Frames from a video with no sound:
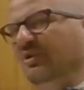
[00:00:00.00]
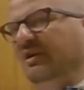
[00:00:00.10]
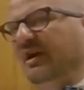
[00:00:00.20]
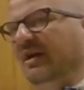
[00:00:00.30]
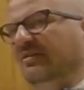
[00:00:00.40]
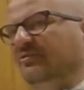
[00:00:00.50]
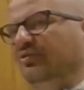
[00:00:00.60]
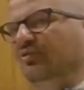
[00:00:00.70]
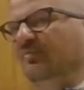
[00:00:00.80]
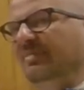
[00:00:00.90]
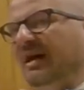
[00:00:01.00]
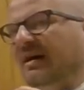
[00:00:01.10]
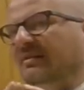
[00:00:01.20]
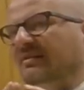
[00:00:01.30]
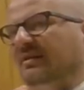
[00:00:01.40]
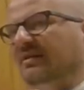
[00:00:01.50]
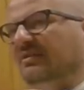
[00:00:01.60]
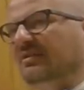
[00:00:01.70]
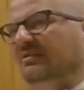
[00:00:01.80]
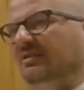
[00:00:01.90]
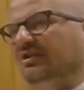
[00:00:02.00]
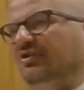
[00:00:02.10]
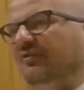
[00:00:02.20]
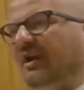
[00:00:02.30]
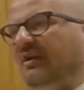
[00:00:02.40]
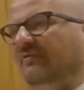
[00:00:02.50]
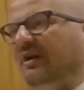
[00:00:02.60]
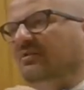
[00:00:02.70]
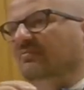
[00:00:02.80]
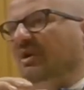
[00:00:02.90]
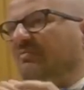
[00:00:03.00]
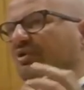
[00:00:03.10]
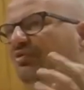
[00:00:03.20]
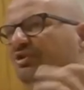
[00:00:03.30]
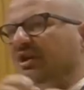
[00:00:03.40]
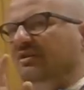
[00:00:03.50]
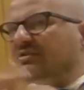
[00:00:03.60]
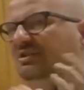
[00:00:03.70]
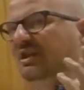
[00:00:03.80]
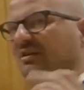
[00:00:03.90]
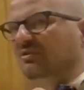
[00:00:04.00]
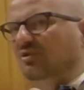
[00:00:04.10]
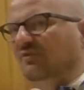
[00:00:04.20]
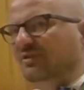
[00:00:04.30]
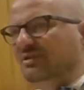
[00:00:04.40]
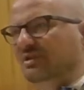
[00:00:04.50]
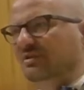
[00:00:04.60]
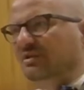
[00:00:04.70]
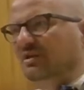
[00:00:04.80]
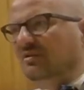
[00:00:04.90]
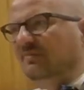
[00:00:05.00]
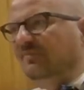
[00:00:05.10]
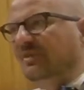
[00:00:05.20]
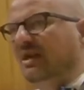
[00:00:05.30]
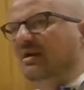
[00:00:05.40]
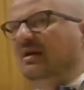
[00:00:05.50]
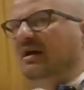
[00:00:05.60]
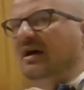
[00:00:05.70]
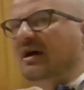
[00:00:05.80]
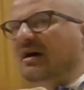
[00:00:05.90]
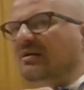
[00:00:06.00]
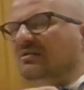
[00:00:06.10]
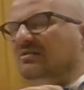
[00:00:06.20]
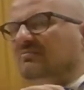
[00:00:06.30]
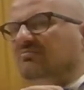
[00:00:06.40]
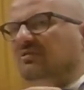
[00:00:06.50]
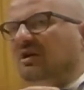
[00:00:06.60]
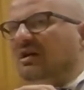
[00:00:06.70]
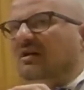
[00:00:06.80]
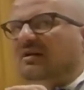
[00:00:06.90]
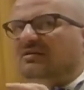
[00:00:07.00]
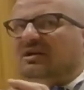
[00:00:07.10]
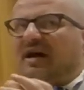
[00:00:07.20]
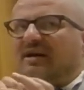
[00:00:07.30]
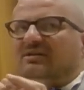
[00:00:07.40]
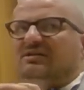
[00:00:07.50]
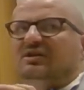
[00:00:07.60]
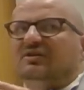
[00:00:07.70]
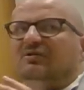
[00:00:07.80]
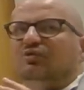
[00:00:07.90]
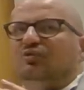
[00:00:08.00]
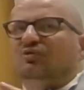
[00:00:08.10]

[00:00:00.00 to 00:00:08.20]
and you plan it in such way that maybe you change strength of the signal and try still to